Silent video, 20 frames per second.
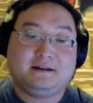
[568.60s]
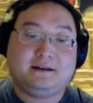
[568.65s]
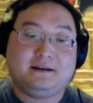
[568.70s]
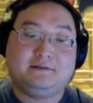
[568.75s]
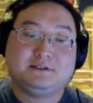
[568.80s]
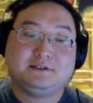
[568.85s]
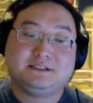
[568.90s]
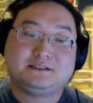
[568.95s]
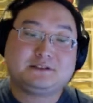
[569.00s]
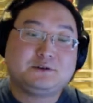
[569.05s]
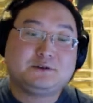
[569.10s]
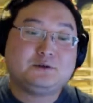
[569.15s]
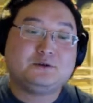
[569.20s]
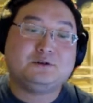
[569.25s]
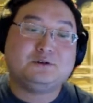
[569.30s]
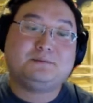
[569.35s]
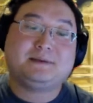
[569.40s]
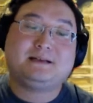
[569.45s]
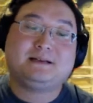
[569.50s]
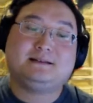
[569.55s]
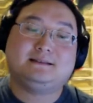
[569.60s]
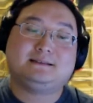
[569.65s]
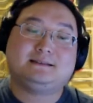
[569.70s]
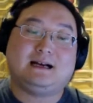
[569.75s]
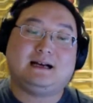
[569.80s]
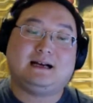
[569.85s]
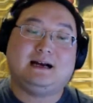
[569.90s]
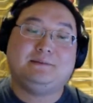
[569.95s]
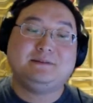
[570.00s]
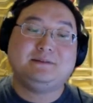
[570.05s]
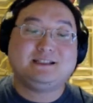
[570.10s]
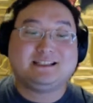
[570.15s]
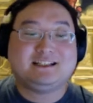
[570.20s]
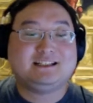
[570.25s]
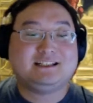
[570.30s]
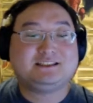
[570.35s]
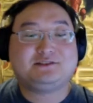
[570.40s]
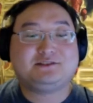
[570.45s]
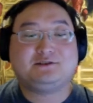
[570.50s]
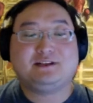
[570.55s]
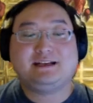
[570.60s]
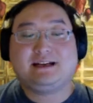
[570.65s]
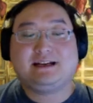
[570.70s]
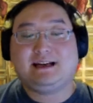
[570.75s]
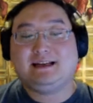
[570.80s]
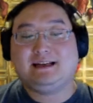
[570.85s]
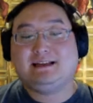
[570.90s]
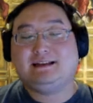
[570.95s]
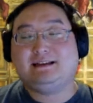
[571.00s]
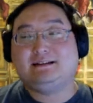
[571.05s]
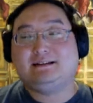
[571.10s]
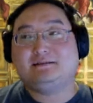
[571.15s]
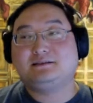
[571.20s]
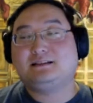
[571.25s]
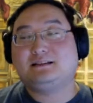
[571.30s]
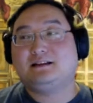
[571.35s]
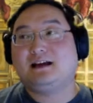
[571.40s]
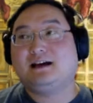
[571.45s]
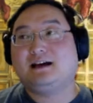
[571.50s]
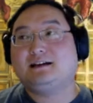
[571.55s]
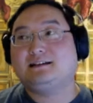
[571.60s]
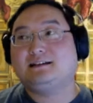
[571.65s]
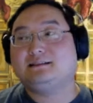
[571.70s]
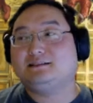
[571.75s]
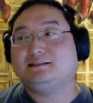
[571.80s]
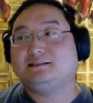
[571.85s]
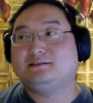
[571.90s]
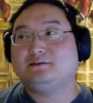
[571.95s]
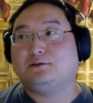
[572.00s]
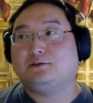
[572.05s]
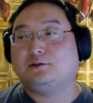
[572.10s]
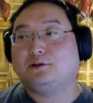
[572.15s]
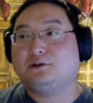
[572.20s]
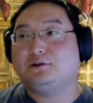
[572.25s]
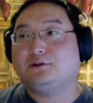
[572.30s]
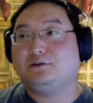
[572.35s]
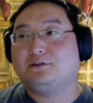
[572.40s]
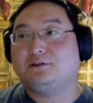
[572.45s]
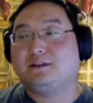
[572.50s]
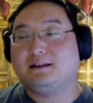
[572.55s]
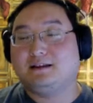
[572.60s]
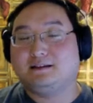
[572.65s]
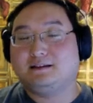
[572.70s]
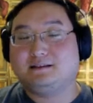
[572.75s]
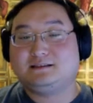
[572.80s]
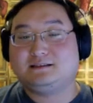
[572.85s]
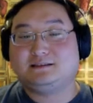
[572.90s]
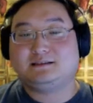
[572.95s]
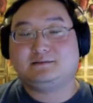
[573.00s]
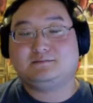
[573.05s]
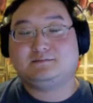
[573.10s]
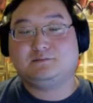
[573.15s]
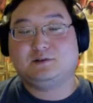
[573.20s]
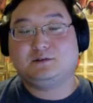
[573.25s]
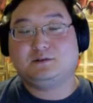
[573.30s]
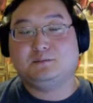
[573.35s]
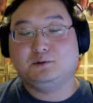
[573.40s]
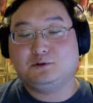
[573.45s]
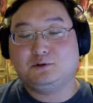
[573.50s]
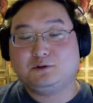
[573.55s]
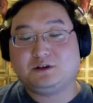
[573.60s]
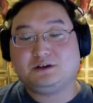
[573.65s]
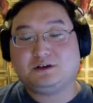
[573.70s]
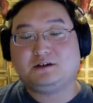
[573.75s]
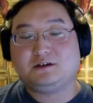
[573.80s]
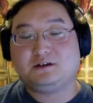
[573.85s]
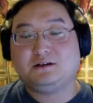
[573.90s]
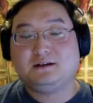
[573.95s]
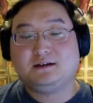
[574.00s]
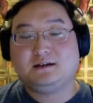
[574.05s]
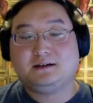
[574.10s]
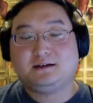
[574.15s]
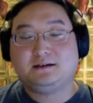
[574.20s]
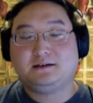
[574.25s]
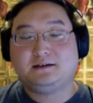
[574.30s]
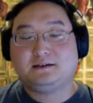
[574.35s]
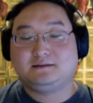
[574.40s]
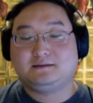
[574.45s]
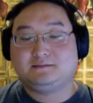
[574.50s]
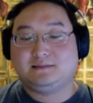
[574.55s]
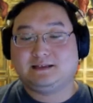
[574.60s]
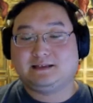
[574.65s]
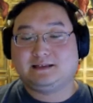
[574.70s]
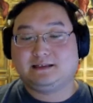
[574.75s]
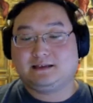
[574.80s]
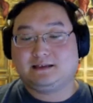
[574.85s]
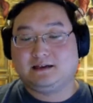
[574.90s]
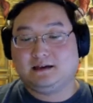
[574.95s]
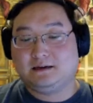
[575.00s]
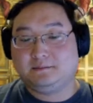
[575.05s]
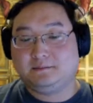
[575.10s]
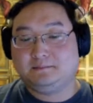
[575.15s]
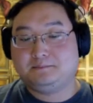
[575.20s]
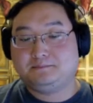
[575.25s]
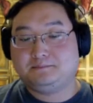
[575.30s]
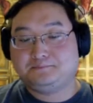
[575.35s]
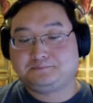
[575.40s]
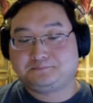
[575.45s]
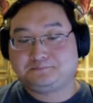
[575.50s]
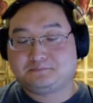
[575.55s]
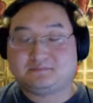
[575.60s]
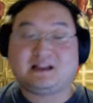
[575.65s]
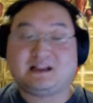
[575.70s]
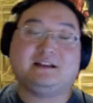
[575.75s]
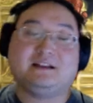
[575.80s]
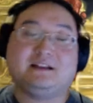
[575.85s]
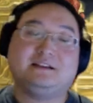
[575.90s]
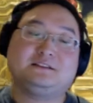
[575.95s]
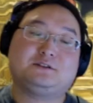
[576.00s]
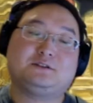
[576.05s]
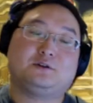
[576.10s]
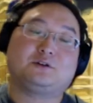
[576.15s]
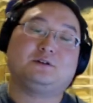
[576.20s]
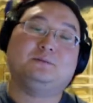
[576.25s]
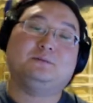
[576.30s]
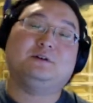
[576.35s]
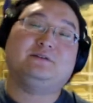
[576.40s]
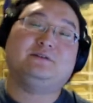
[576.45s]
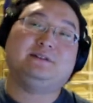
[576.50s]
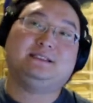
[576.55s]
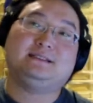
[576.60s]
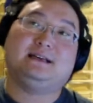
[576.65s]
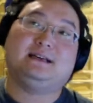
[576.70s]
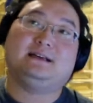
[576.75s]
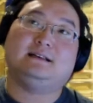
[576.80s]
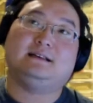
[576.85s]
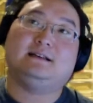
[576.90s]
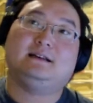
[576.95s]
it was just cool because I'm into history, and there's a lot of historical things with Moongyeong. Like the historical movie set